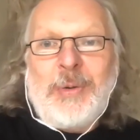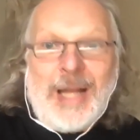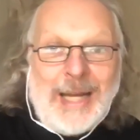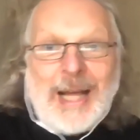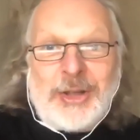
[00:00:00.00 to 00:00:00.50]

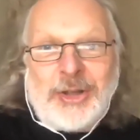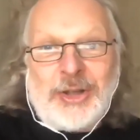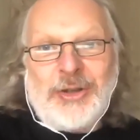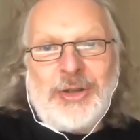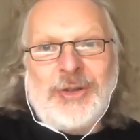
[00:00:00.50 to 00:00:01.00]
in
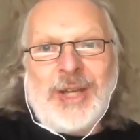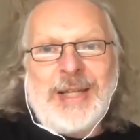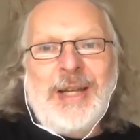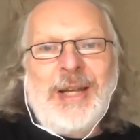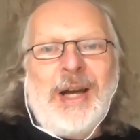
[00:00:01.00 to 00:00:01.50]
Lancashire, as you
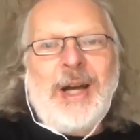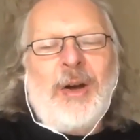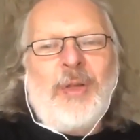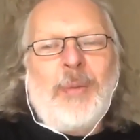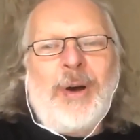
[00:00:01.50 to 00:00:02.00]
say,
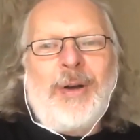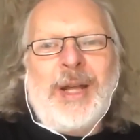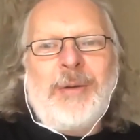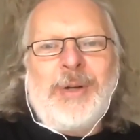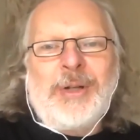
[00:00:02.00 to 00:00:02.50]
on the Barn
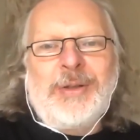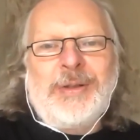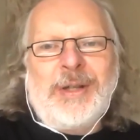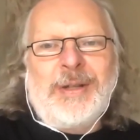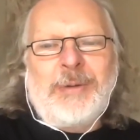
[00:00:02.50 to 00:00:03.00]
network,
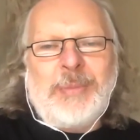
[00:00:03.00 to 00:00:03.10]
and I was